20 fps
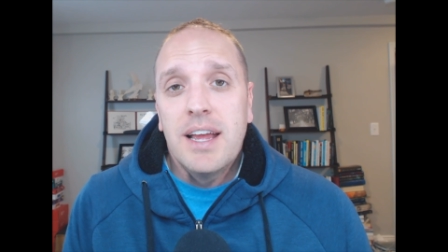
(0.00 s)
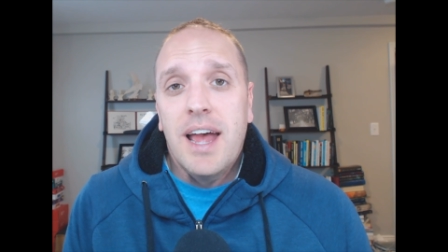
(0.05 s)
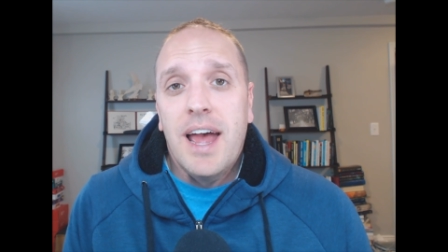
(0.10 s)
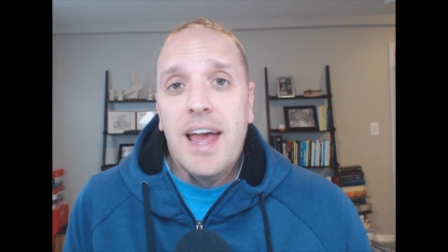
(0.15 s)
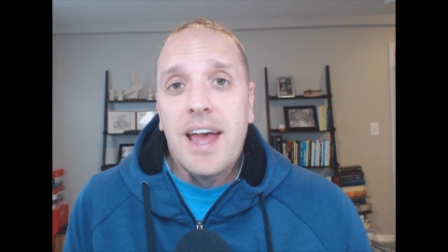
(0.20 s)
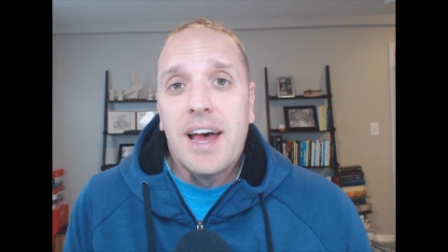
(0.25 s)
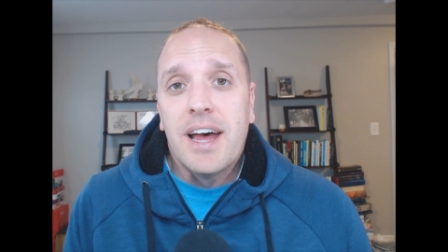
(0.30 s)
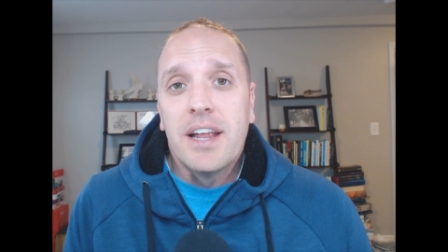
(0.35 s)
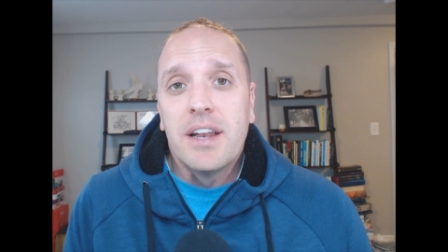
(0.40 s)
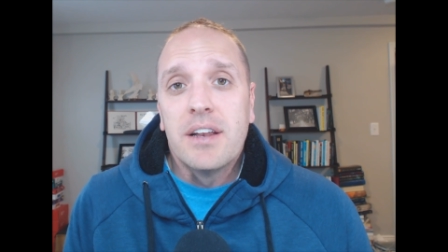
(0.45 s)

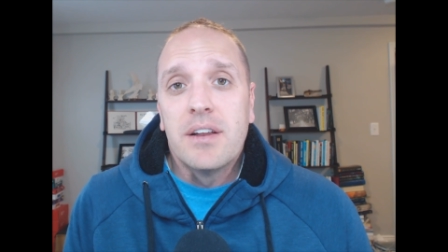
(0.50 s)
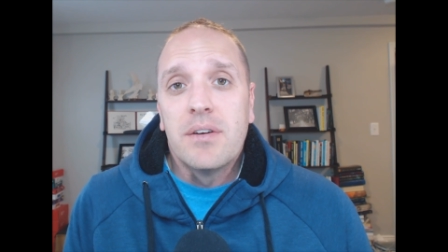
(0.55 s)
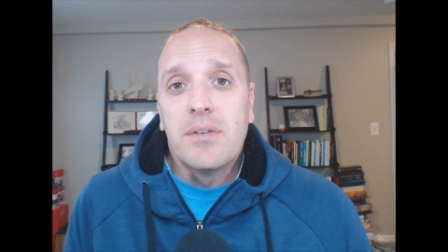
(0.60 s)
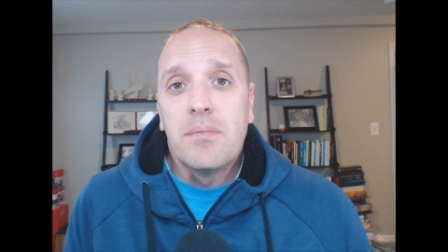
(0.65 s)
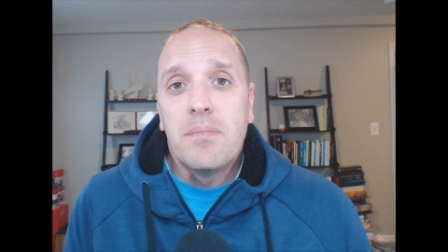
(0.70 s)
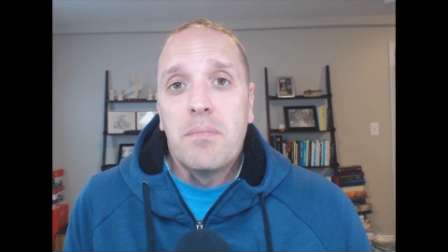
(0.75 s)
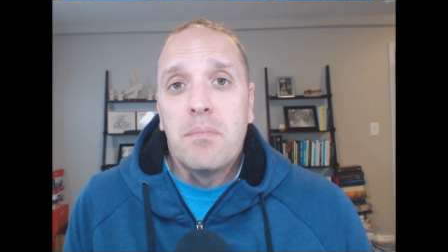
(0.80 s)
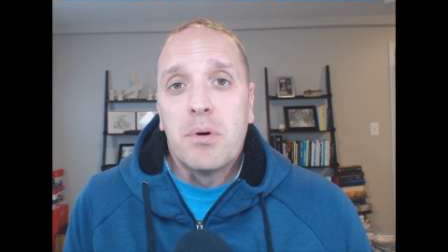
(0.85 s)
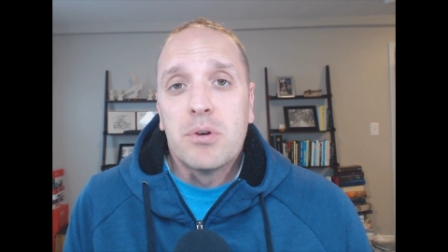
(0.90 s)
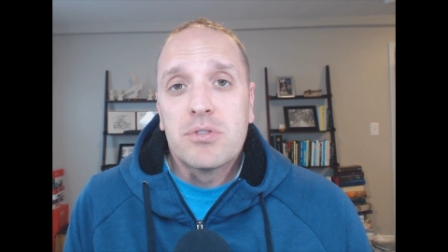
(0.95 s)
and
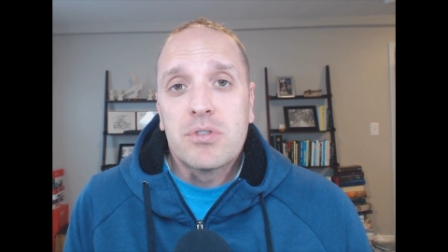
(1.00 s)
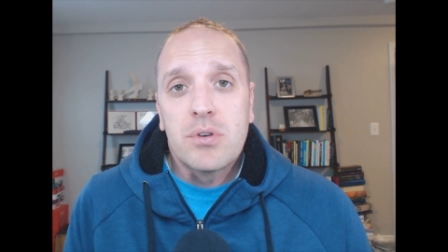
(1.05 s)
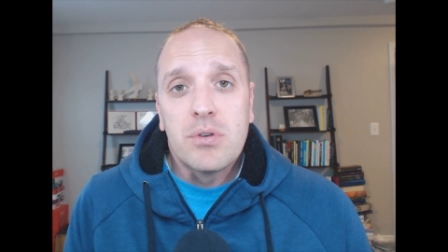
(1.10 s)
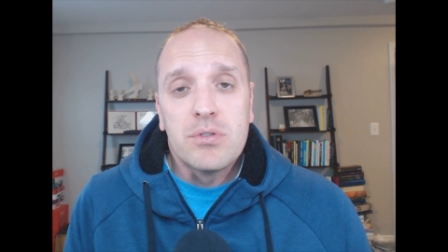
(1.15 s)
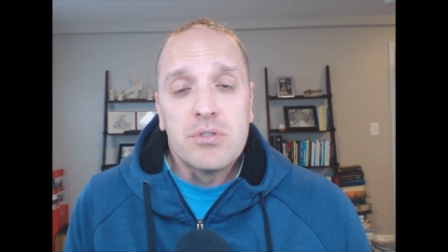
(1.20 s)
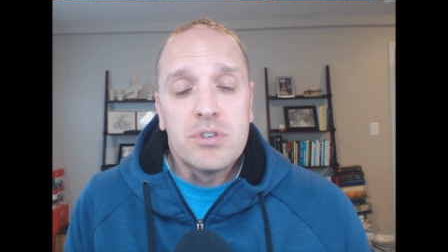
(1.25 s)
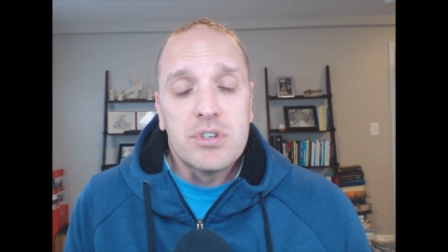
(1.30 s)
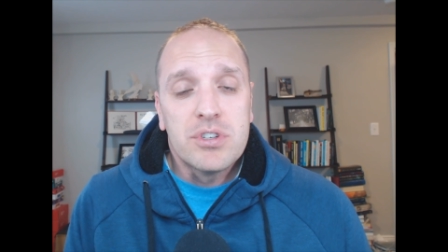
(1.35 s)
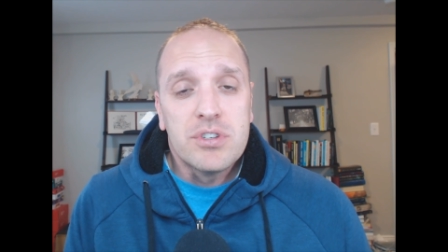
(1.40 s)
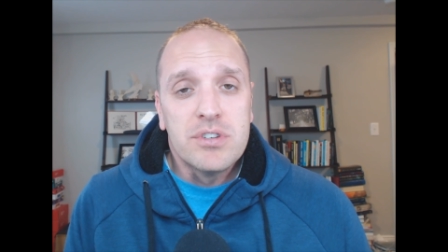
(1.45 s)
most
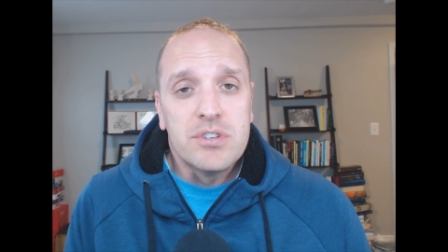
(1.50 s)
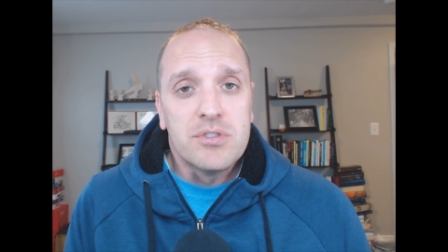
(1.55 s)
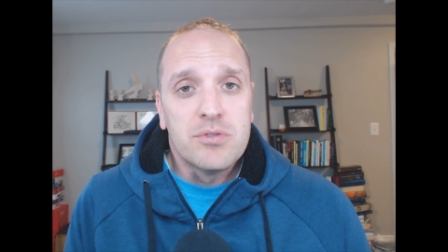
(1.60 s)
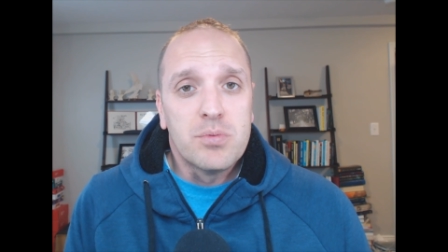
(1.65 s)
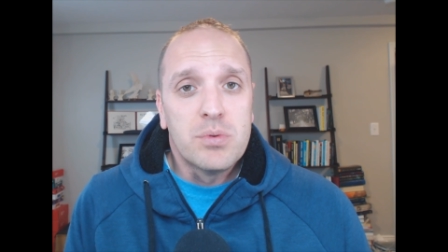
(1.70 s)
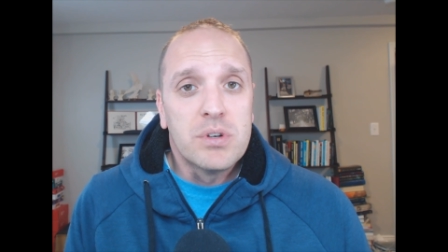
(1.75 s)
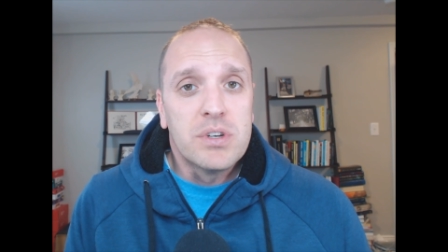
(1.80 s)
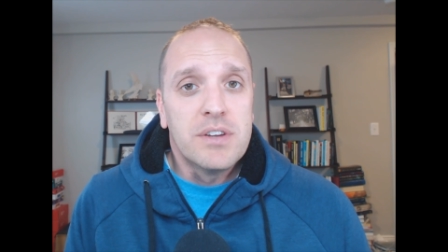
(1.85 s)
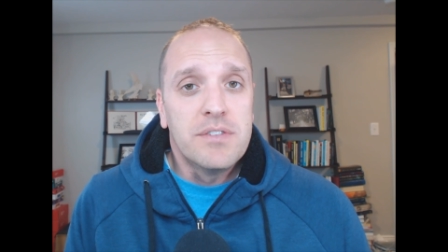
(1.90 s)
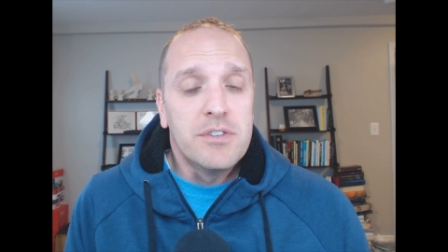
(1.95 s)

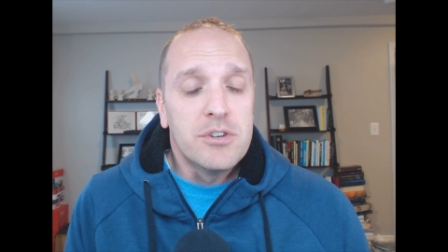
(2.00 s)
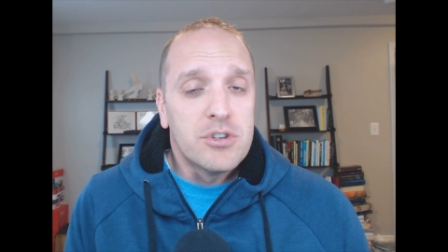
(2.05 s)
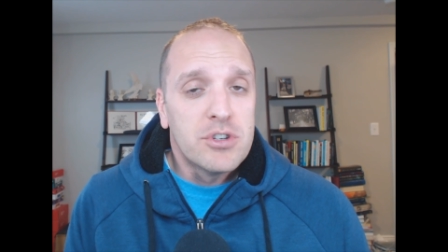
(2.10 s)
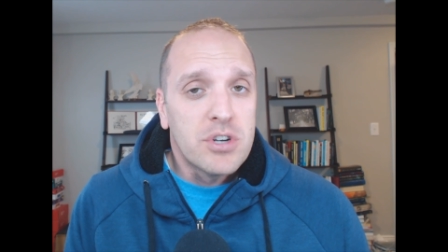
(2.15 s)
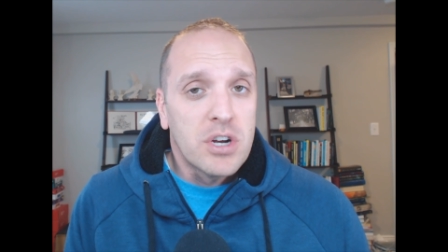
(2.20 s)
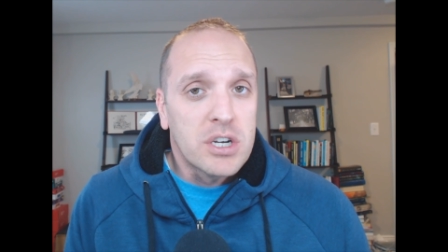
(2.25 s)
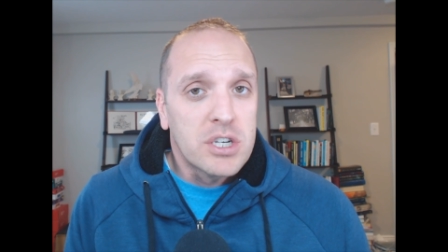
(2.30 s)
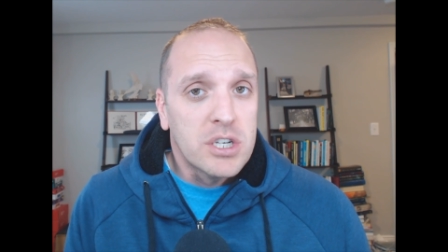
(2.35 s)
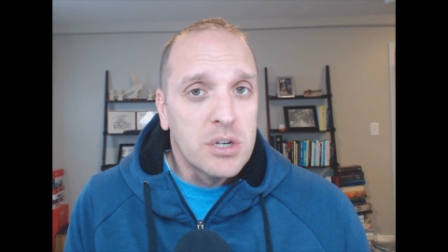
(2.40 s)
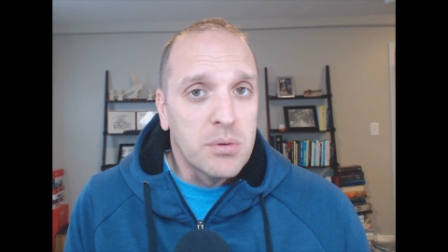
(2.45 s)
courses will give you
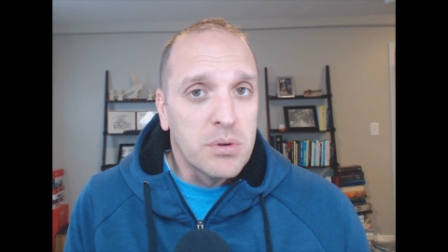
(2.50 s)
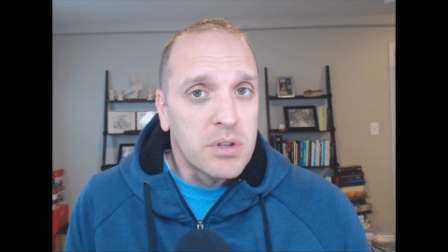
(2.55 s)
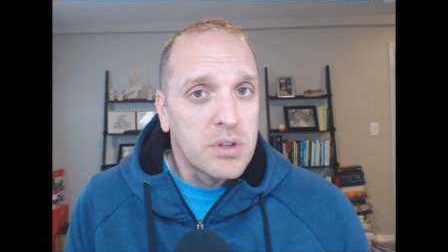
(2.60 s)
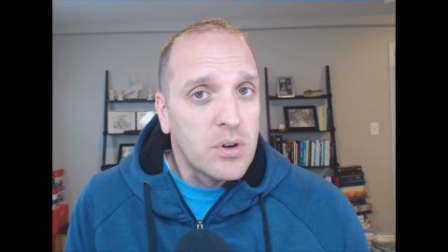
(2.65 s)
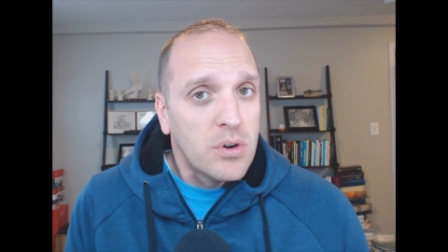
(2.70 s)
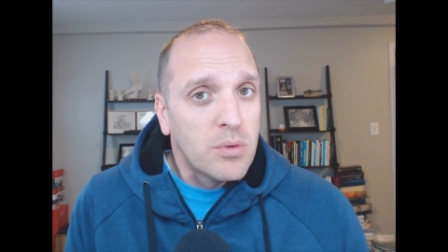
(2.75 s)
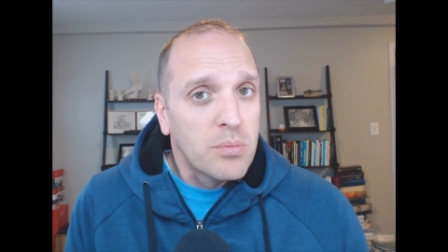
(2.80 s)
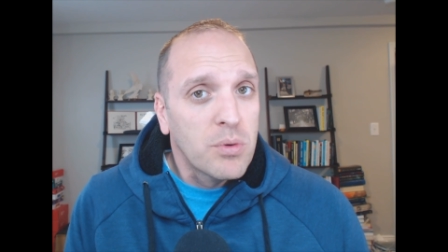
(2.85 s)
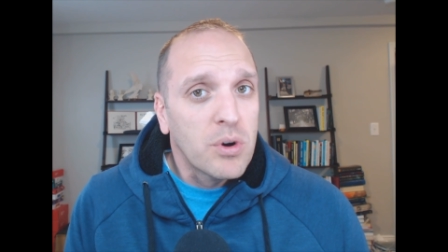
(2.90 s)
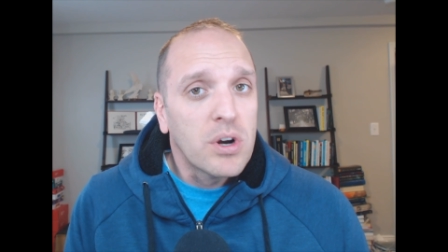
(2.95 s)
structure with
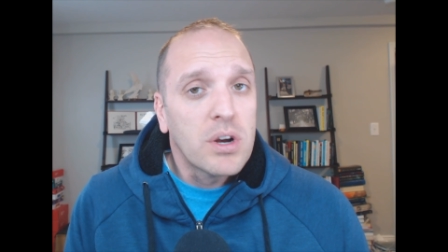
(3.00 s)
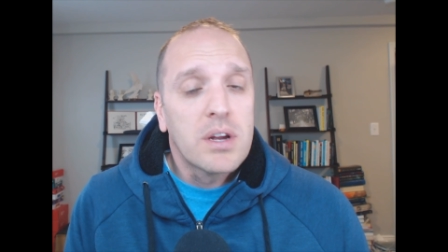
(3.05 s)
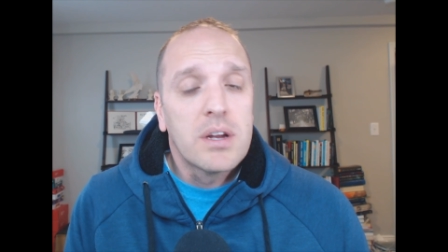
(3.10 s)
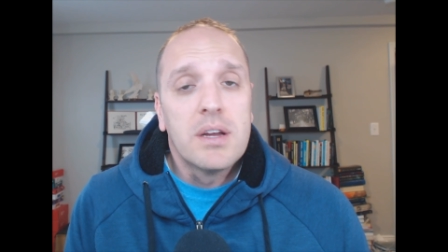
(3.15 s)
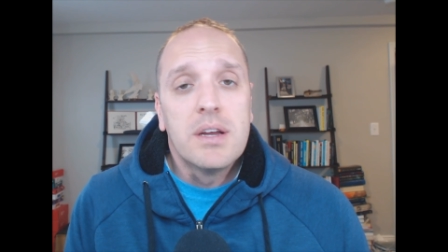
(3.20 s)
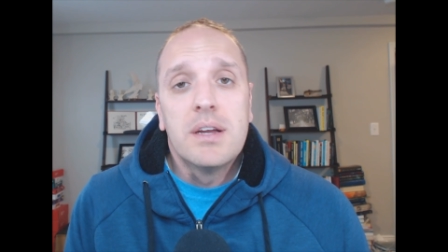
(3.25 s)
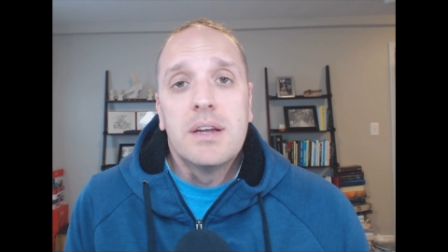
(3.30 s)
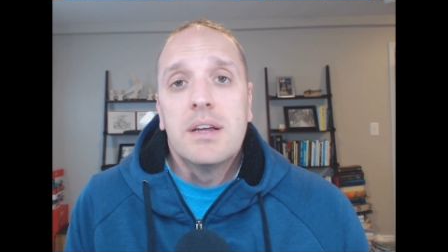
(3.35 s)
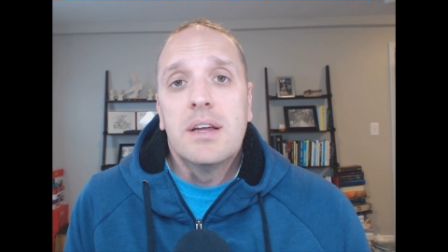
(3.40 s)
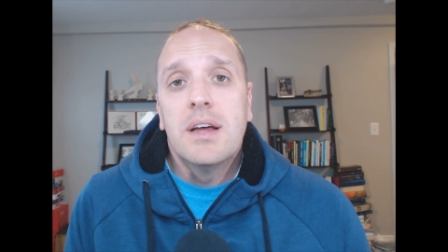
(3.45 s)
homework.